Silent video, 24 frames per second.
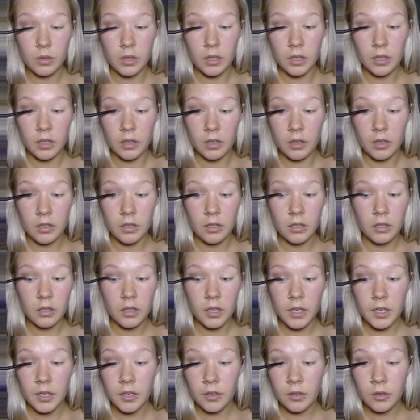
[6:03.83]
the
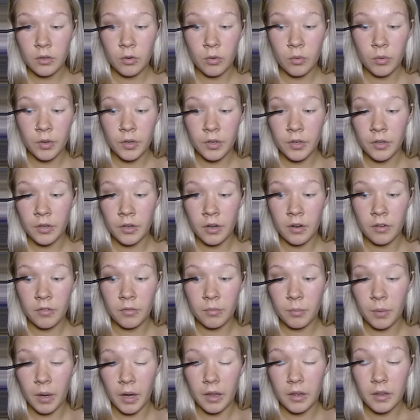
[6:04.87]
inner corner of
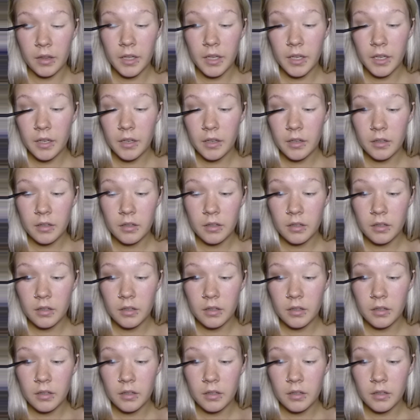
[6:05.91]
my lid.